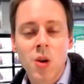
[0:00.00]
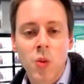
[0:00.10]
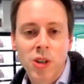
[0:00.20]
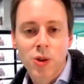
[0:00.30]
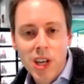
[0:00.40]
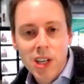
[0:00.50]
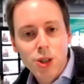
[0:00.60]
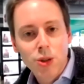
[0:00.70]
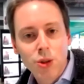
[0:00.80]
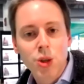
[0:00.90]
when creating
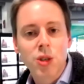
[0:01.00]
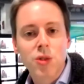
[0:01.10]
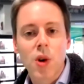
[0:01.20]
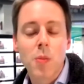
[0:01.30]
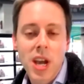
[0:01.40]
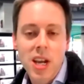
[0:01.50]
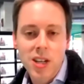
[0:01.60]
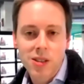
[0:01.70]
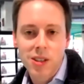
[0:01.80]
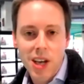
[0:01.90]
solutions for our
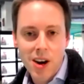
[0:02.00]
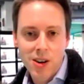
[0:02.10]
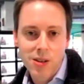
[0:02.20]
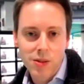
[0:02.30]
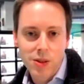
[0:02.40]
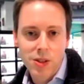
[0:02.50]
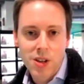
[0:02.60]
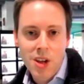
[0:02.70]
patients and caregivers.